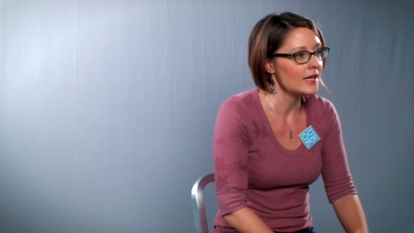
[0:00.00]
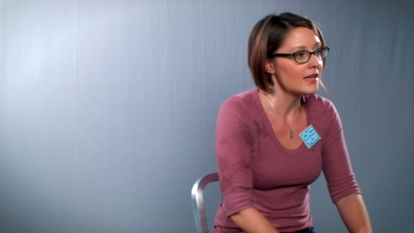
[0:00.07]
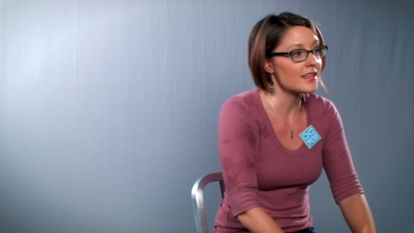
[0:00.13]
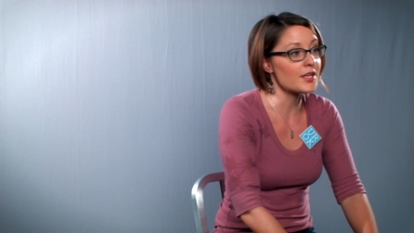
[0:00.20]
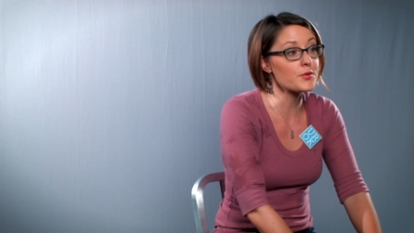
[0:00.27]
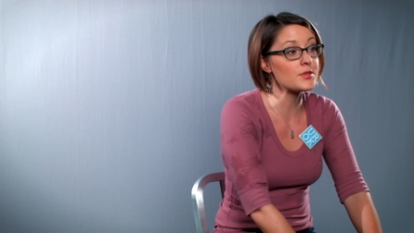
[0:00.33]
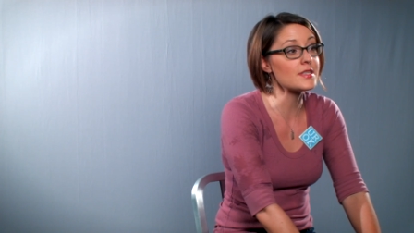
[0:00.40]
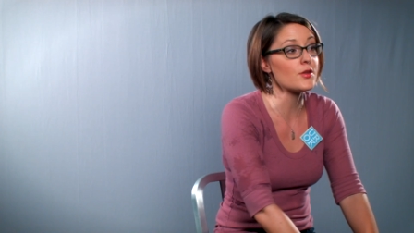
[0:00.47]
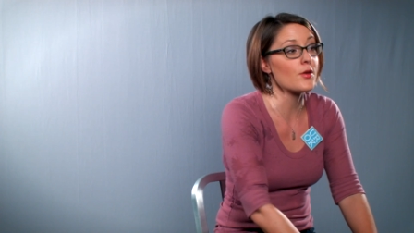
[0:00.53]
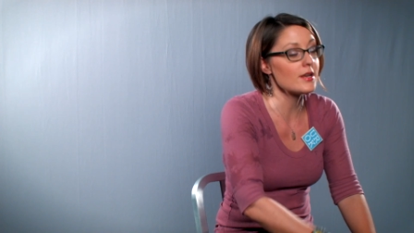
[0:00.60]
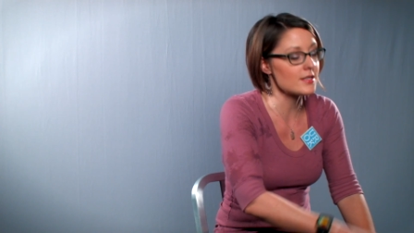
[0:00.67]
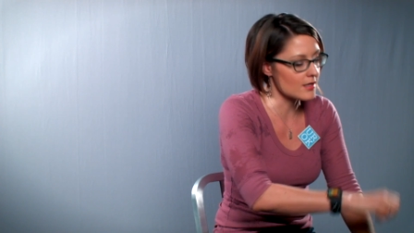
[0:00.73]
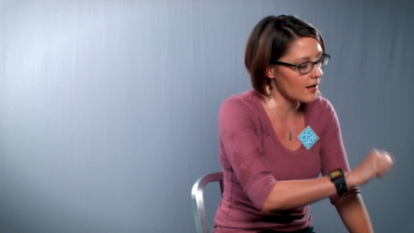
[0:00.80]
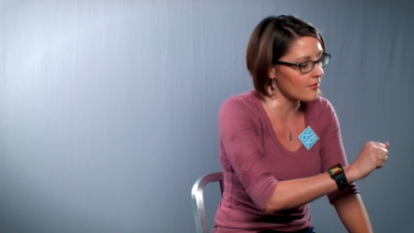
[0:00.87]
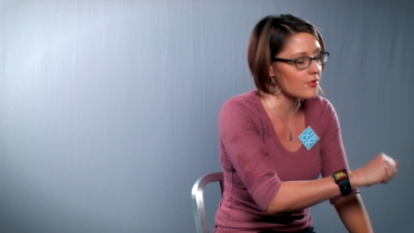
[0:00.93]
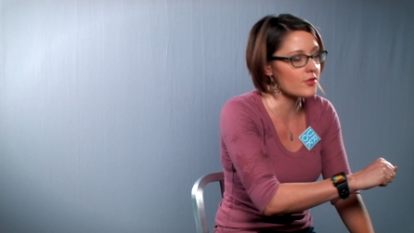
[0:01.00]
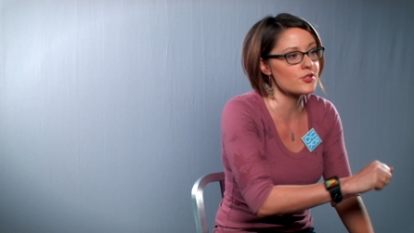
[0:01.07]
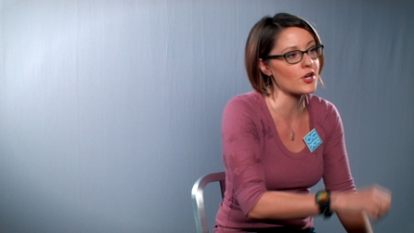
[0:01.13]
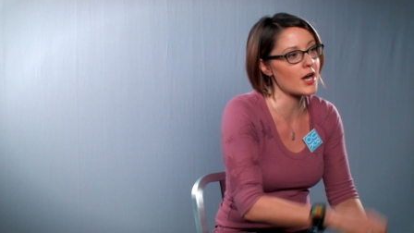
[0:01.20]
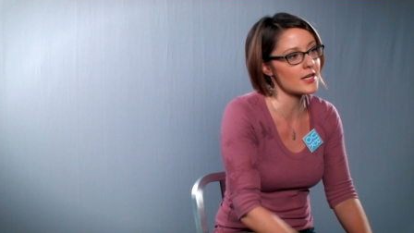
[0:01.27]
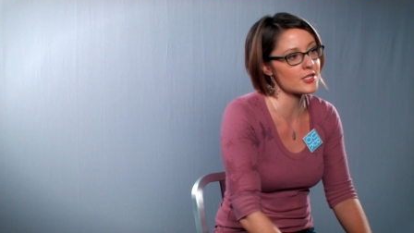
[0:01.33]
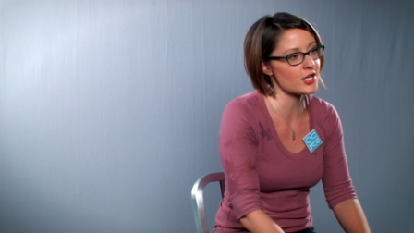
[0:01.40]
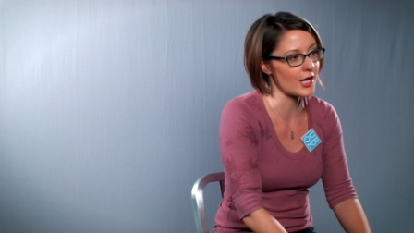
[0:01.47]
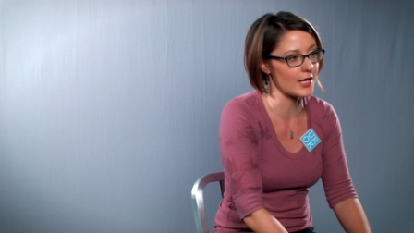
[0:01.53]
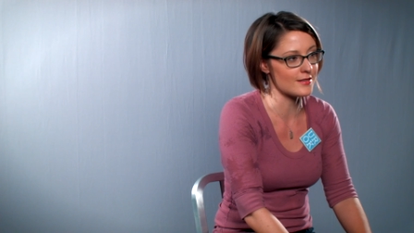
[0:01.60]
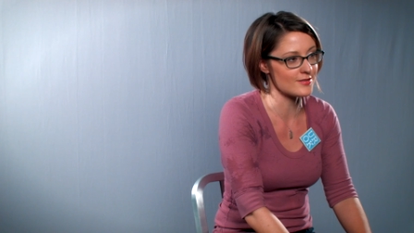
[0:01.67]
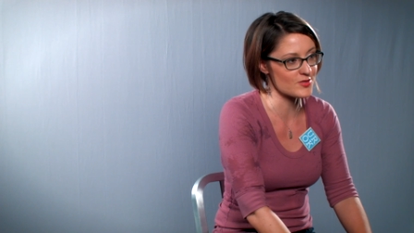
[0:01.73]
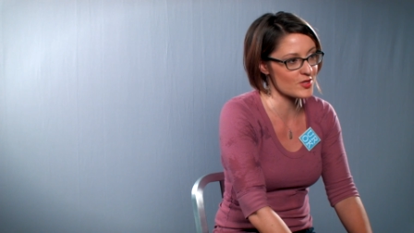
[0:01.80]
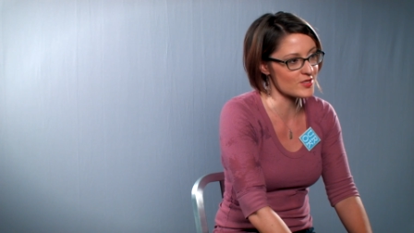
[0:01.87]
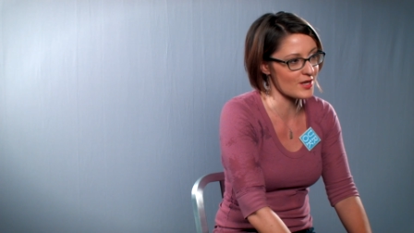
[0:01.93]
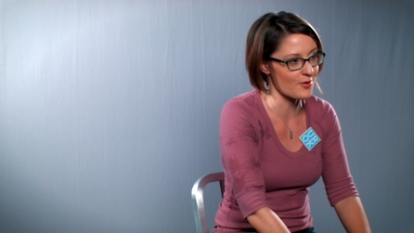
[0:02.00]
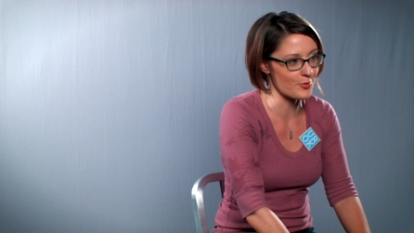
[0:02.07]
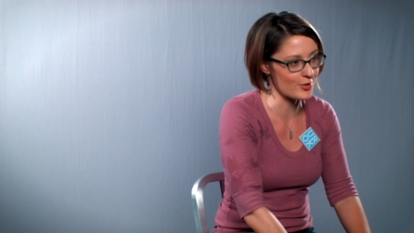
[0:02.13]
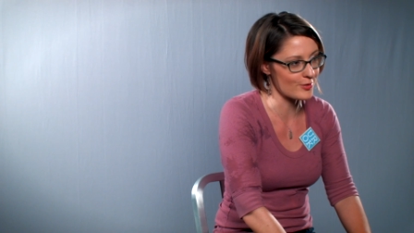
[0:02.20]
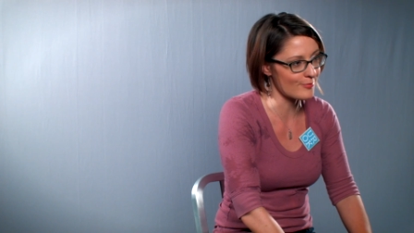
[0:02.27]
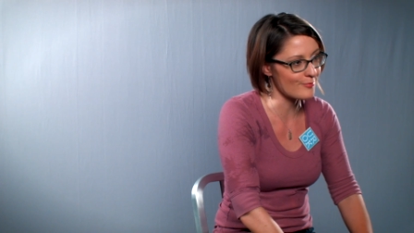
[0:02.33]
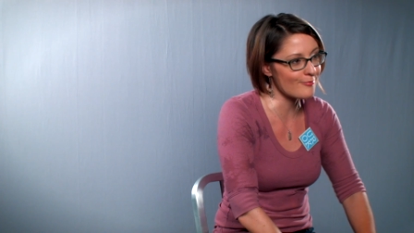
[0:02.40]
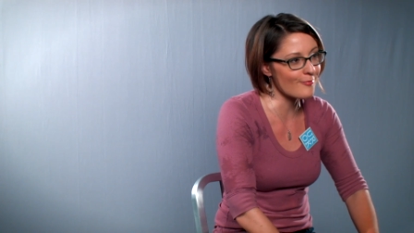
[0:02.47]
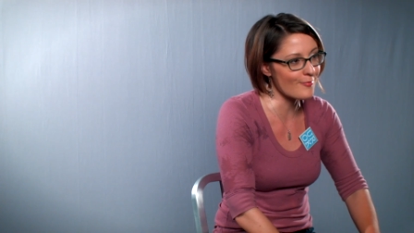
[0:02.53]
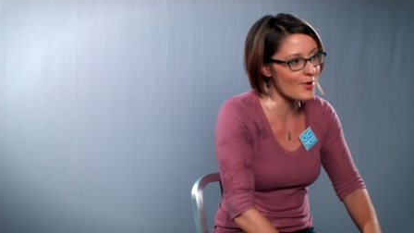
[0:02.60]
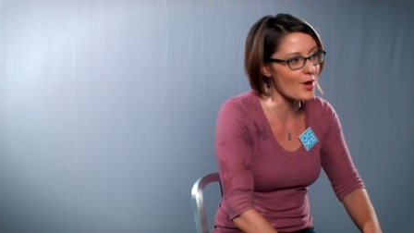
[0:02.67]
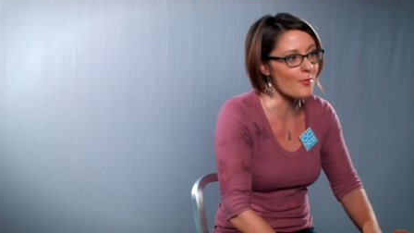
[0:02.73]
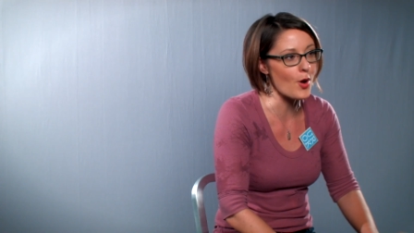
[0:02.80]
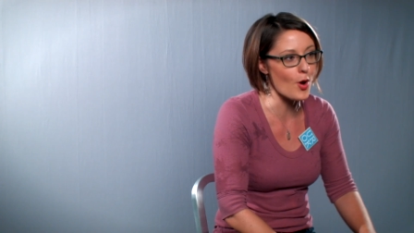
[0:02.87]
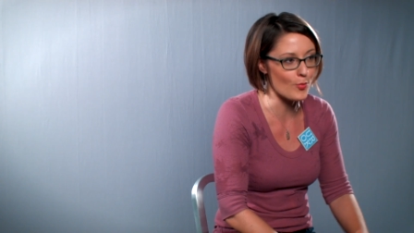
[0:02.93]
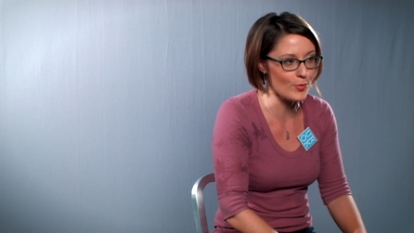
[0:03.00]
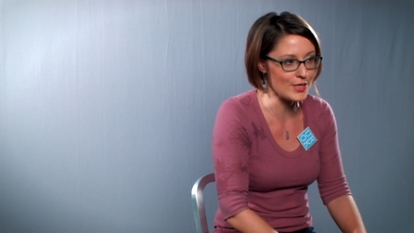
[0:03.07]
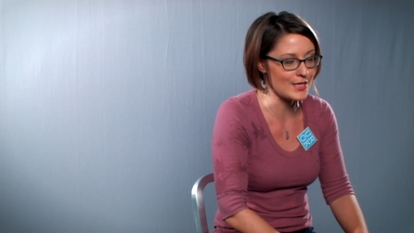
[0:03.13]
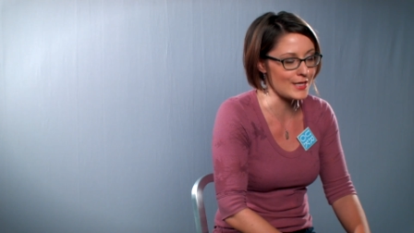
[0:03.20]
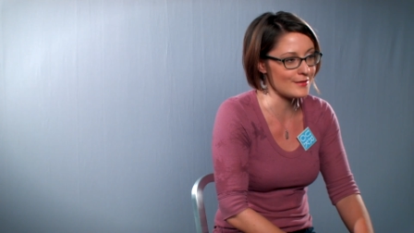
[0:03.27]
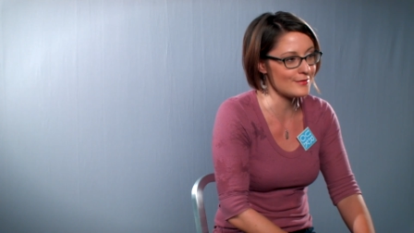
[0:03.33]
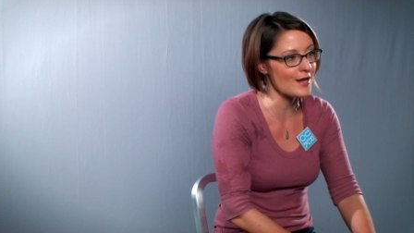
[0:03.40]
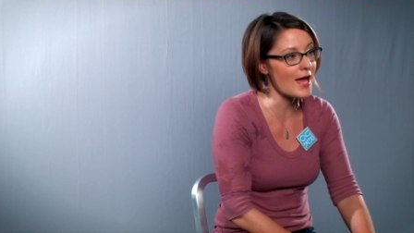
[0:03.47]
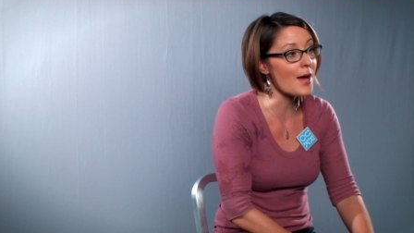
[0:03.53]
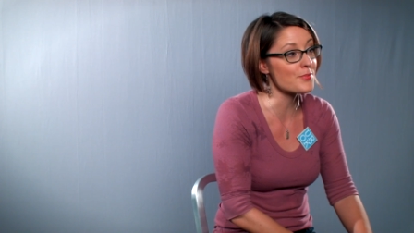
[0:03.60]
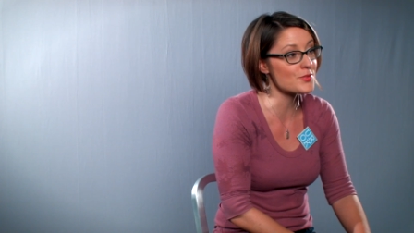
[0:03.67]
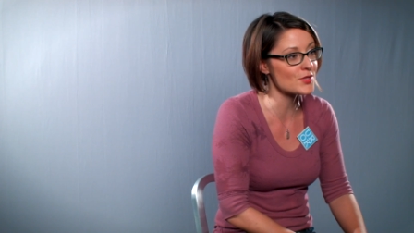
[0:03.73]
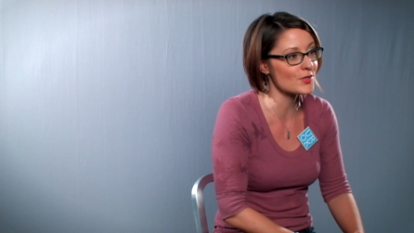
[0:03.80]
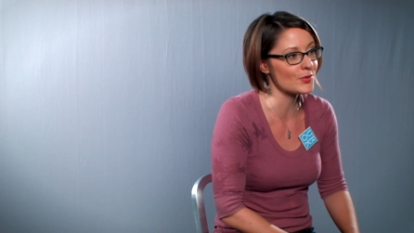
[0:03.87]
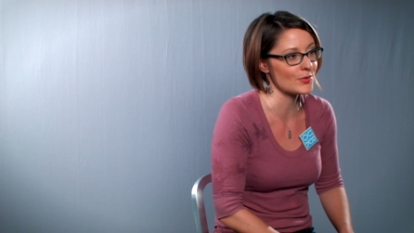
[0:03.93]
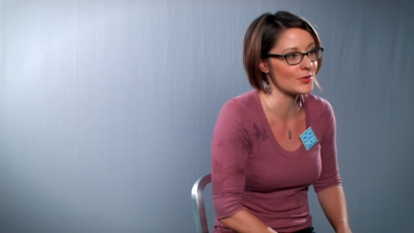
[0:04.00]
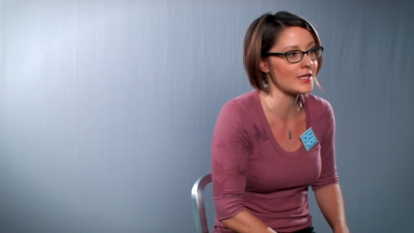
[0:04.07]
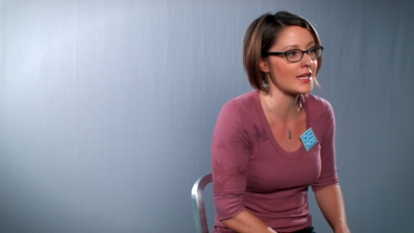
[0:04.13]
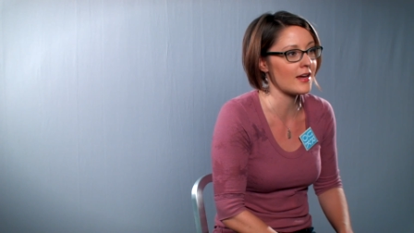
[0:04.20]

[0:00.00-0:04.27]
They would say you had to cover the trash cans because I would come home and eat absolutely